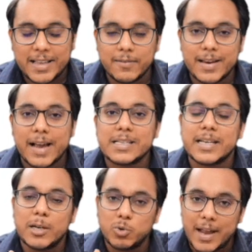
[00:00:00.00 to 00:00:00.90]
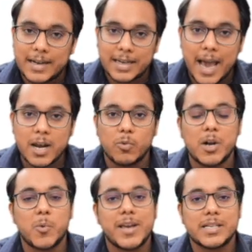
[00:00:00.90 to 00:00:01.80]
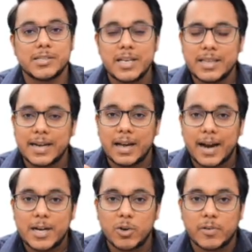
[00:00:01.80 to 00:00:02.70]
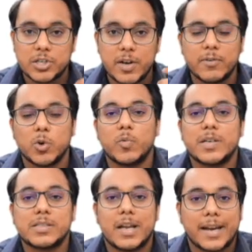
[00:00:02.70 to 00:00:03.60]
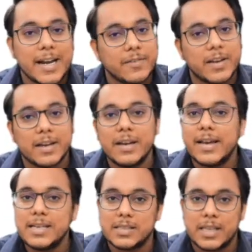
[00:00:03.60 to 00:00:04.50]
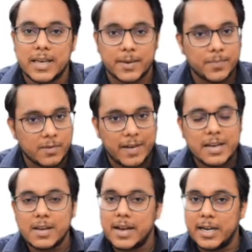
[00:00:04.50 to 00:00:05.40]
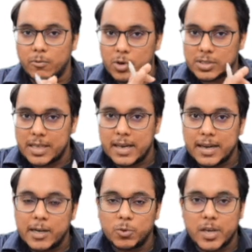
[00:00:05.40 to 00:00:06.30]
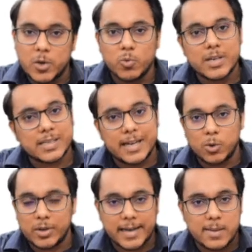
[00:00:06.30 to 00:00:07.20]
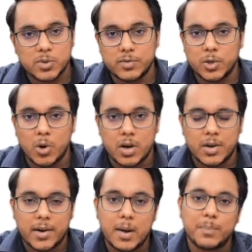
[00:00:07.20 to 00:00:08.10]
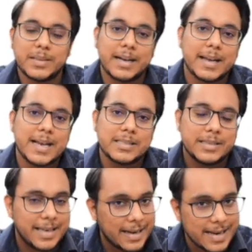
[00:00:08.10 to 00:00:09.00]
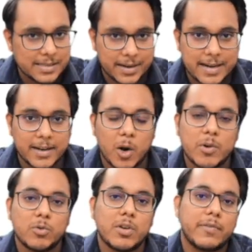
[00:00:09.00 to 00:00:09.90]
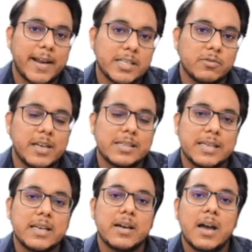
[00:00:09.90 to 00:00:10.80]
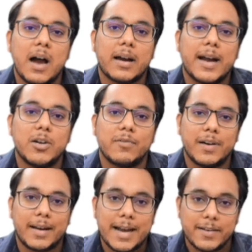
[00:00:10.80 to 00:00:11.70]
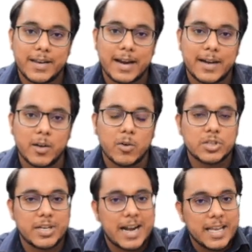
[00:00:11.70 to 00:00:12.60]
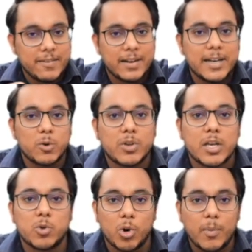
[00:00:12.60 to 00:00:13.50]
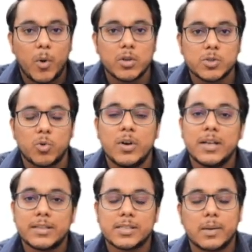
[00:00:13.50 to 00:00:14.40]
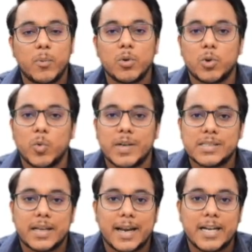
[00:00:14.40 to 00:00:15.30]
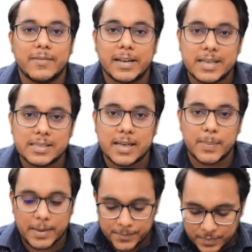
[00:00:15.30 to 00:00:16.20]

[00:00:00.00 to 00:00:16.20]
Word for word: the way, guys, into the entire world, we are seeing that a kind of a shift towards the right wing is there. Fine, it was there into the US, into the times of the Donald Trump. That guys, then guys, right now into the France, we are seeing a kind of a right wing ideology, and even into the Europe also, the support towards the right wing is coming.